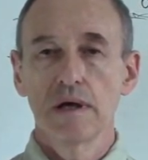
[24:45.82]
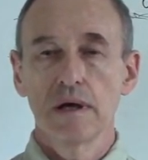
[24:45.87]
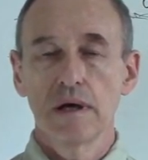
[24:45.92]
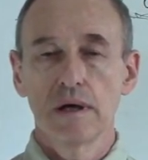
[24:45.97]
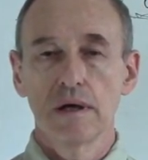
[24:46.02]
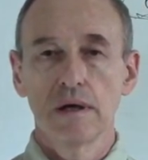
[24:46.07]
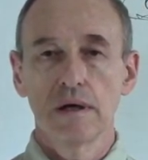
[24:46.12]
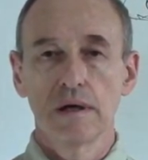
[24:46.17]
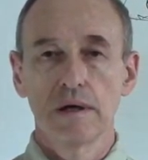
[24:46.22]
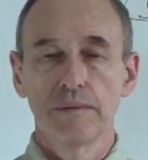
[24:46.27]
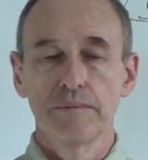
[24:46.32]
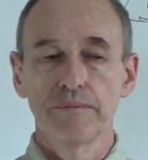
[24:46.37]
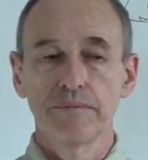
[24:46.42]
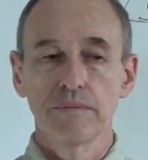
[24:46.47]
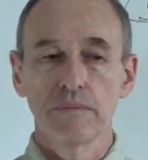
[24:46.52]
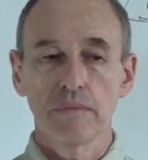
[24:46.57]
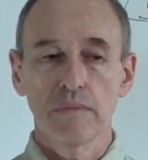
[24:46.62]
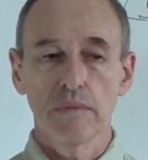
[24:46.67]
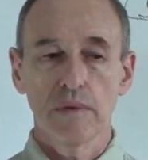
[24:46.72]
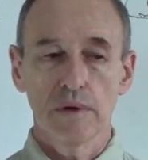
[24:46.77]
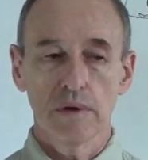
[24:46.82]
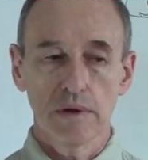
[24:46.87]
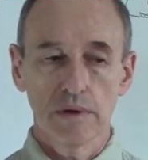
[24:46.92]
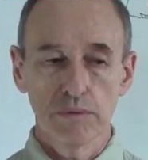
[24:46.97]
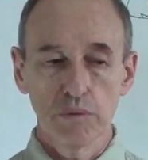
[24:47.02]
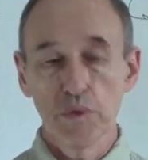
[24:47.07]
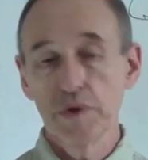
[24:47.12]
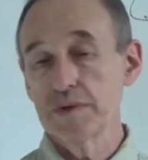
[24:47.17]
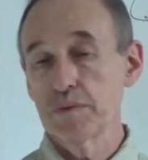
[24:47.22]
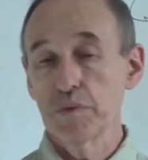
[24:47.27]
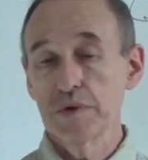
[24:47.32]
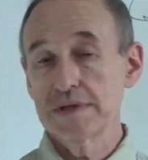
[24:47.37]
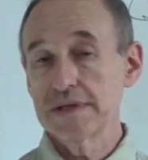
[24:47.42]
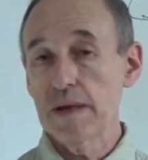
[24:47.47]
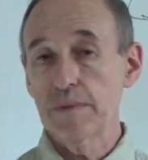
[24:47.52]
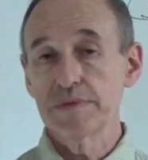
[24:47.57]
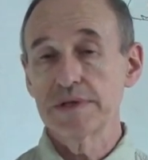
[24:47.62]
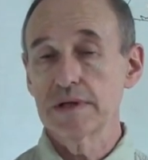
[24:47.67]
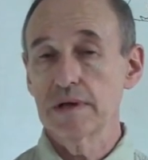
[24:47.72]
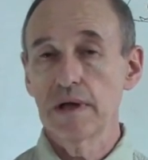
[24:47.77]
Um, with, with
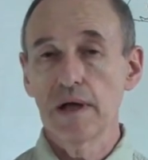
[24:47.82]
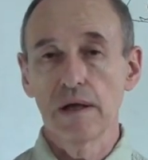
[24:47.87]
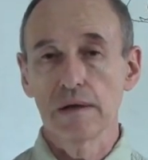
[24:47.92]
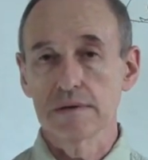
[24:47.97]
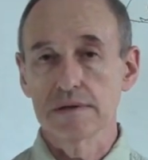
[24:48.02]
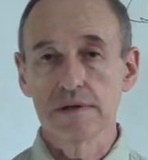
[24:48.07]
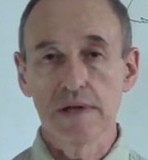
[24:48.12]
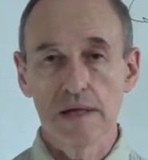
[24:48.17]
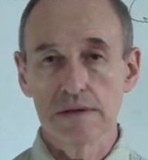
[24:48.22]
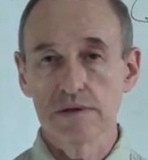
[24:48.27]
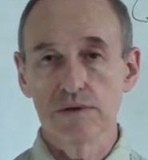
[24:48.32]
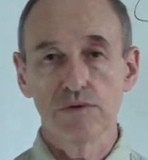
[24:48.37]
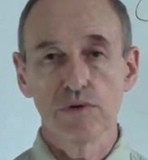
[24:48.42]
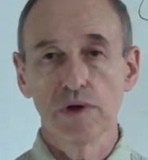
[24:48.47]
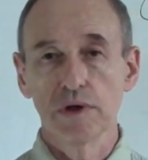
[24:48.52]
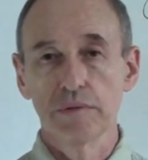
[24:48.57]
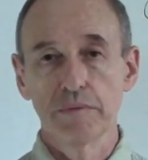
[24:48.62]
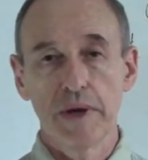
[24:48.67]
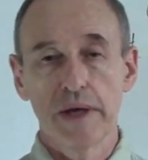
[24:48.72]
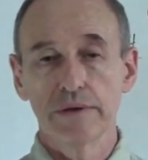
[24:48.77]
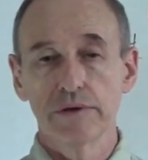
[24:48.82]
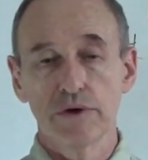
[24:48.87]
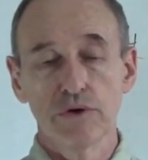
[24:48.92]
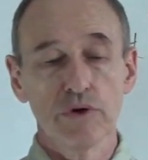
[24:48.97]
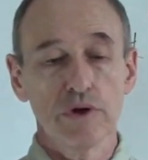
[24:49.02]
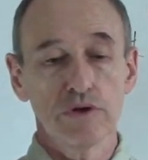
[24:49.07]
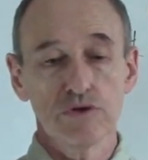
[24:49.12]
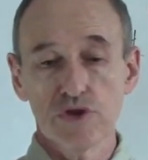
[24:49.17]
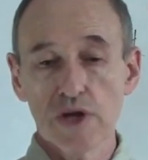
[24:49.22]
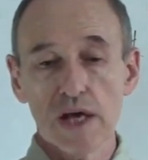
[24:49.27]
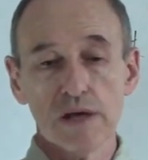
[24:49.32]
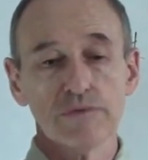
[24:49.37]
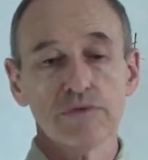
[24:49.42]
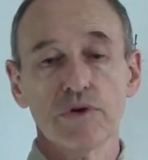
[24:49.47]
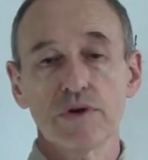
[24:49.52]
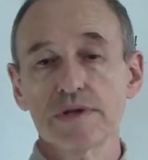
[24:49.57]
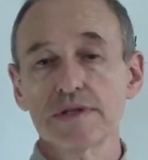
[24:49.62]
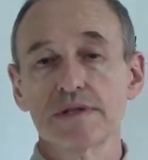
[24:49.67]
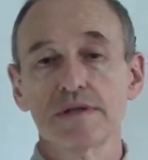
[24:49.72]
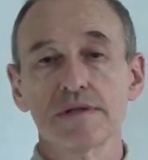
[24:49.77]
something else. Doesn't really matter. You can take,
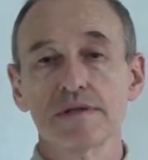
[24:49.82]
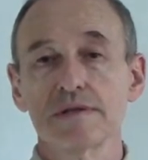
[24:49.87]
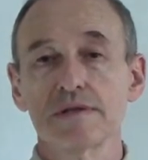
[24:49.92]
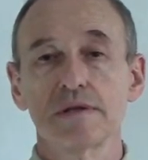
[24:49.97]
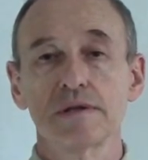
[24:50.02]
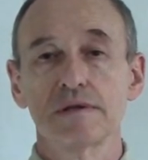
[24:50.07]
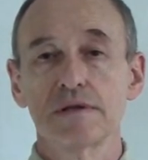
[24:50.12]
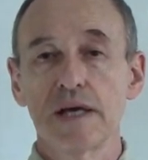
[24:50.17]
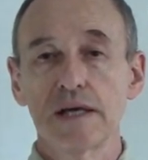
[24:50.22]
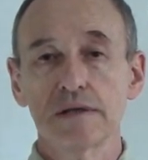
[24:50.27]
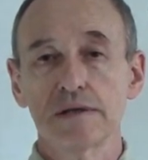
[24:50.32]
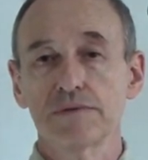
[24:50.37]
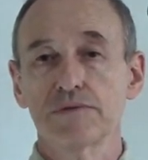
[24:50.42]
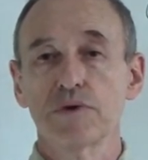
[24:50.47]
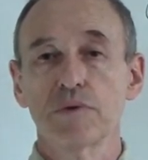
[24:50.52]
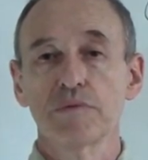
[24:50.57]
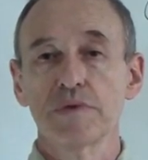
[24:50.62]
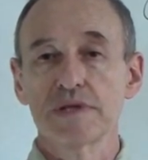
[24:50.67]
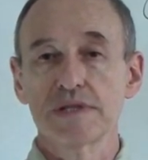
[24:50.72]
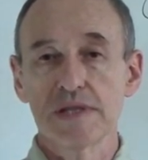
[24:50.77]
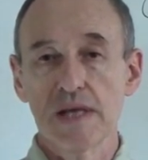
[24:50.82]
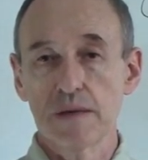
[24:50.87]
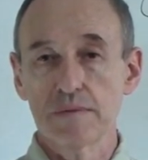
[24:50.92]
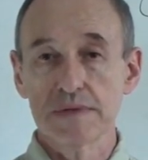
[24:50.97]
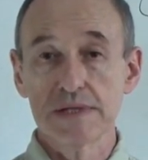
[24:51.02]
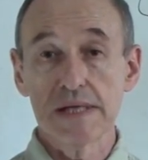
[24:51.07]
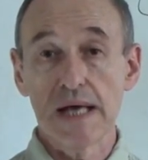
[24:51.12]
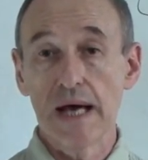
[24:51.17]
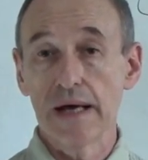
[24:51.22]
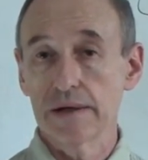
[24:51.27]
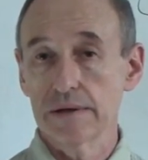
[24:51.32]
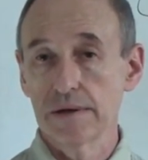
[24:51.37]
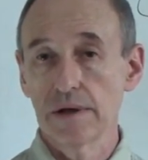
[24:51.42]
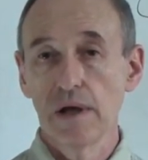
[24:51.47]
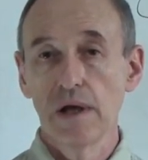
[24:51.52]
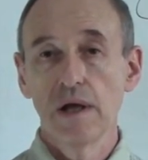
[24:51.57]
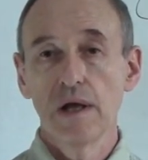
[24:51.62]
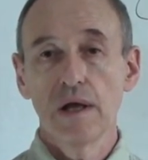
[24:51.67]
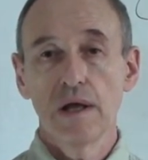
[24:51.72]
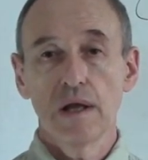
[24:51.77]
for instance, the data from the same site.
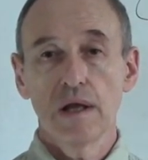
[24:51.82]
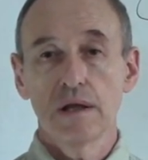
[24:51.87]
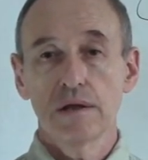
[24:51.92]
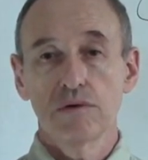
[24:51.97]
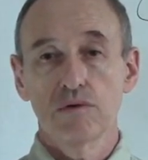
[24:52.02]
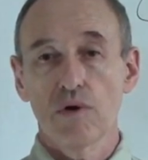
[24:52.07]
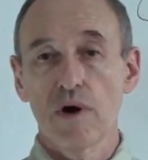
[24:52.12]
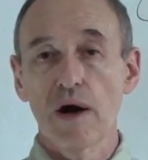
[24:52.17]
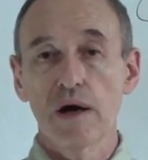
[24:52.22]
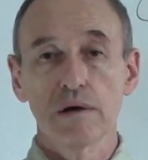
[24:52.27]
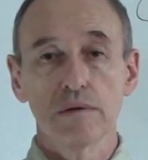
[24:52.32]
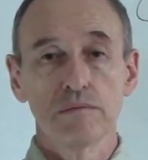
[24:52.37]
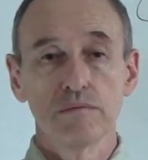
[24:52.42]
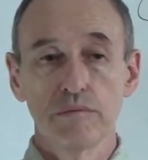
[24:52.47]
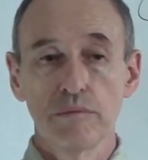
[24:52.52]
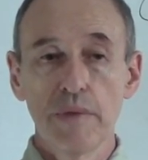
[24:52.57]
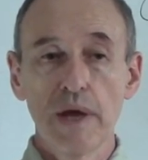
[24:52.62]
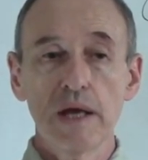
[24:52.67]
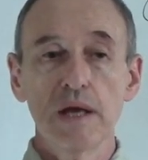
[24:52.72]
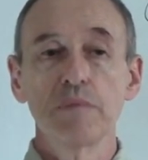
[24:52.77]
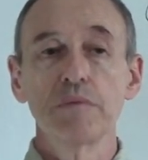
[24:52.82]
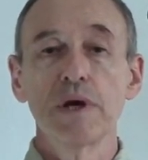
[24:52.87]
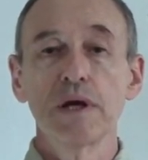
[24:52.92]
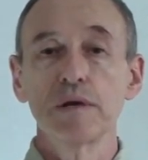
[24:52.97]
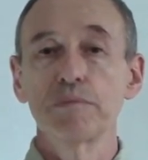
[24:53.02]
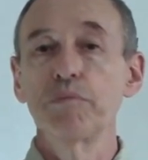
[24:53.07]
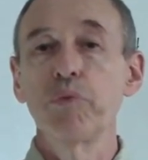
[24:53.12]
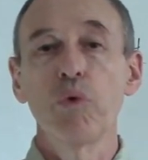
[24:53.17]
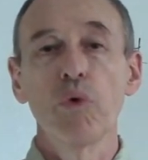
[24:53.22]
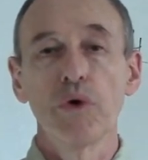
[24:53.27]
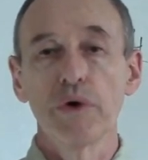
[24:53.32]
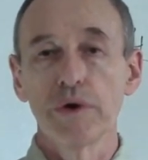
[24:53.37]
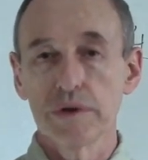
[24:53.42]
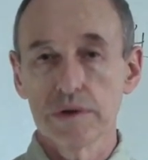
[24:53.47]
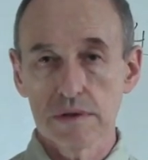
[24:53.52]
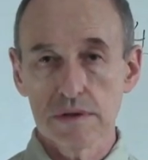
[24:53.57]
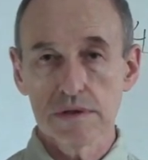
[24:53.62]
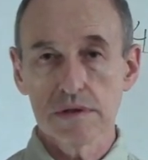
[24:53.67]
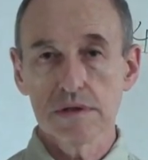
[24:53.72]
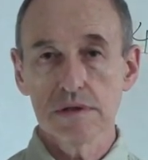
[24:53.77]
There are many, many
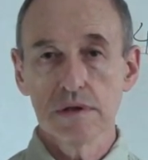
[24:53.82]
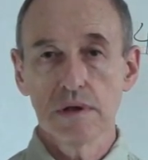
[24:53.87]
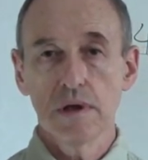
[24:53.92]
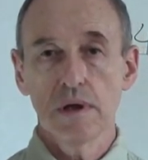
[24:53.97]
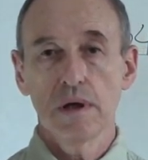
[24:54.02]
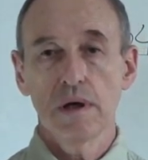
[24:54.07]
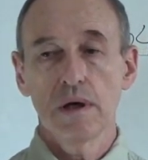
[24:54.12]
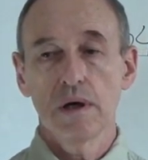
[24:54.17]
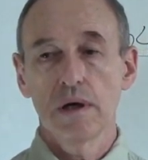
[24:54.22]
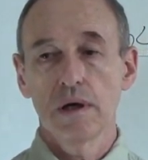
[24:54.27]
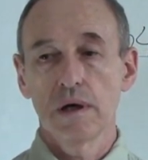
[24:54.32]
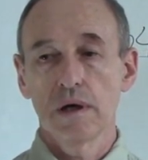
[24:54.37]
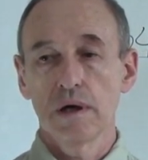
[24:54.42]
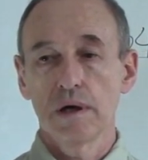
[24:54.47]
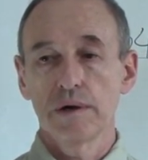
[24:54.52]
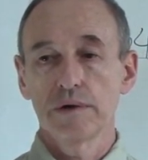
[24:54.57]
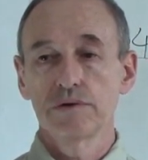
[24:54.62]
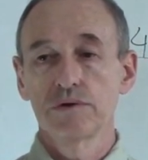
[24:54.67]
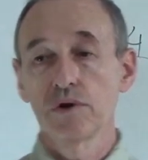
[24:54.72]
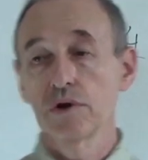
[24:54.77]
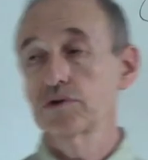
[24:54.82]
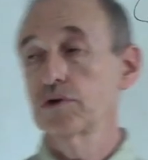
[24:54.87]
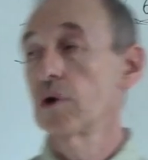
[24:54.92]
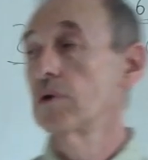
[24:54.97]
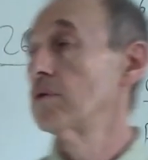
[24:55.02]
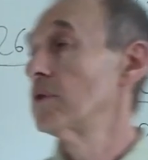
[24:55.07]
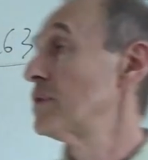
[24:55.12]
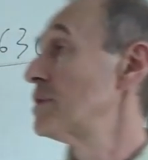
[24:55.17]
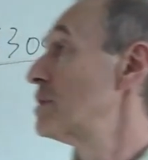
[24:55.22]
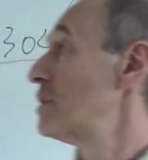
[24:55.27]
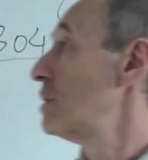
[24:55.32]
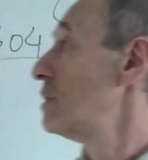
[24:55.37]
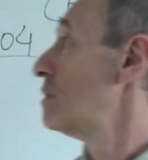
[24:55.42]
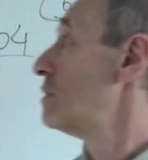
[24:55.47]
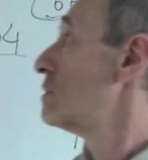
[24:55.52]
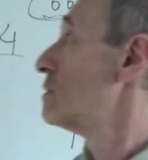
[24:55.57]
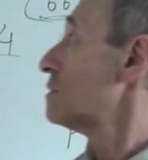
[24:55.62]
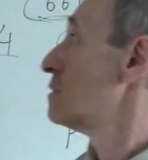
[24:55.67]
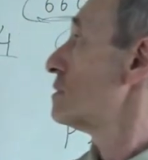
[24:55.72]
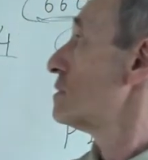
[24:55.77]
points uh, not only
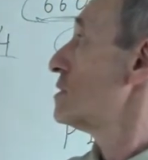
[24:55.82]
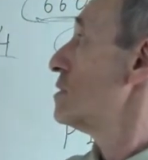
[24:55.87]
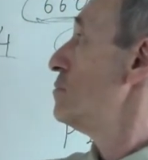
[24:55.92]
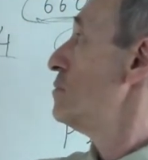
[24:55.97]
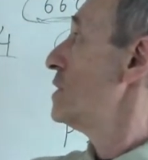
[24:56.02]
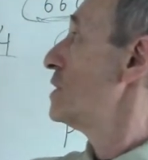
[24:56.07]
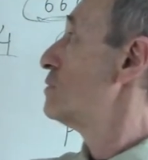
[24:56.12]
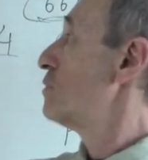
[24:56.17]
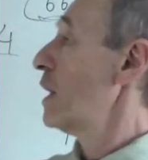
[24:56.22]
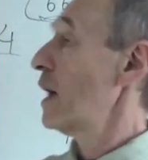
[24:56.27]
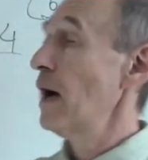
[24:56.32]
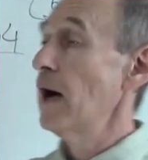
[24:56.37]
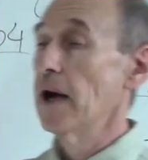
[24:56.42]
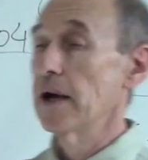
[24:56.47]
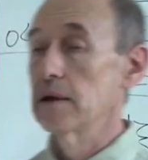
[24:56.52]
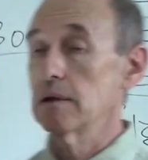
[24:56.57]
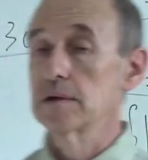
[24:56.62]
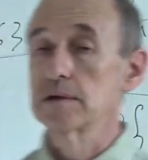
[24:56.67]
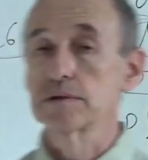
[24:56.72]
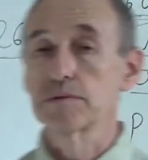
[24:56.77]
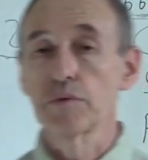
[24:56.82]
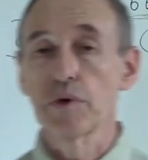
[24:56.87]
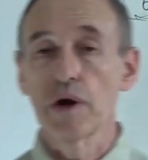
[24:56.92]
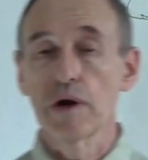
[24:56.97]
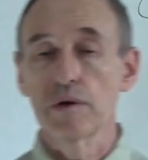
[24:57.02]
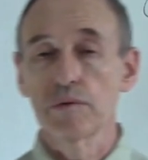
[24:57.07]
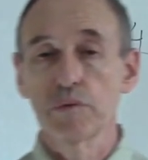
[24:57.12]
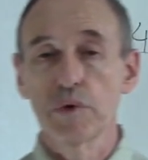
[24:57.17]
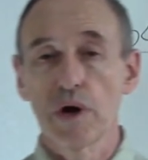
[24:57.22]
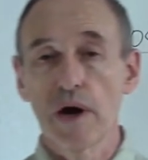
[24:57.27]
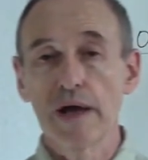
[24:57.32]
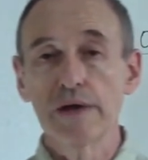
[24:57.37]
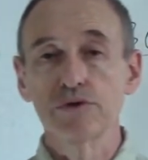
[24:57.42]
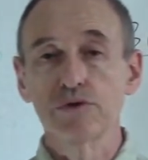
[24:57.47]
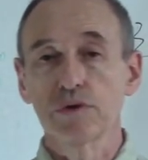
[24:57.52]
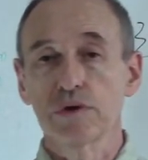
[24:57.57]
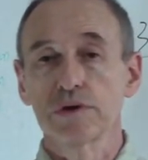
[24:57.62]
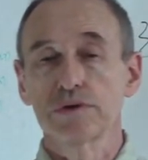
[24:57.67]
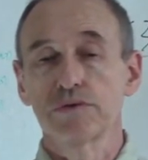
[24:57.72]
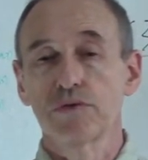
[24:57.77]
the, the Midway Island, where, where I
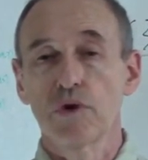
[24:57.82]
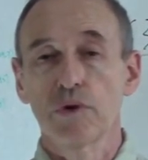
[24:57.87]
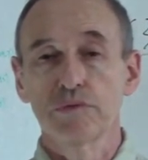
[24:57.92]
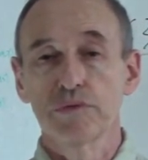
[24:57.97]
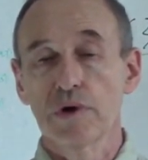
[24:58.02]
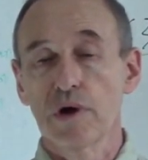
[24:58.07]
took it from.